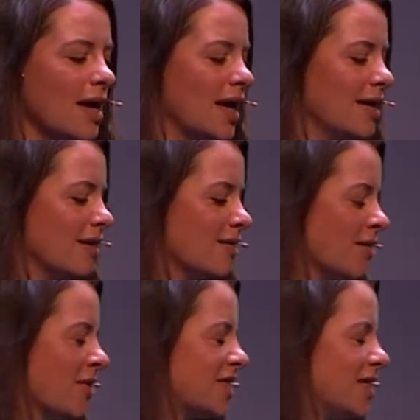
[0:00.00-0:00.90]
And that
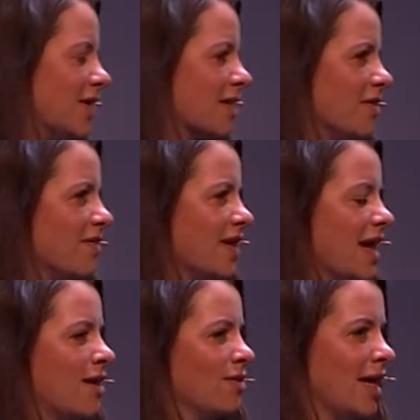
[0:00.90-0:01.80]
might seem like a bit of an
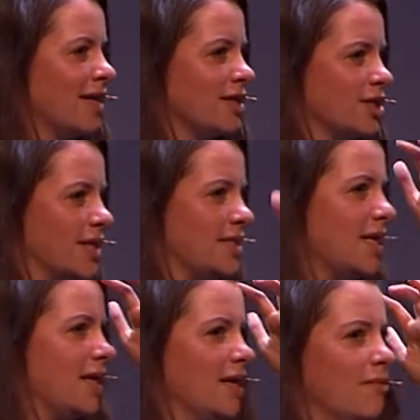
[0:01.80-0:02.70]
outlandish
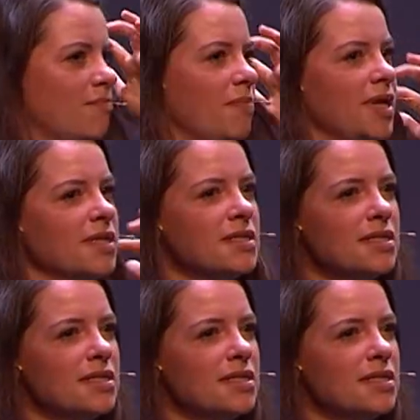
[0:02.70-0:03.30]
idea, but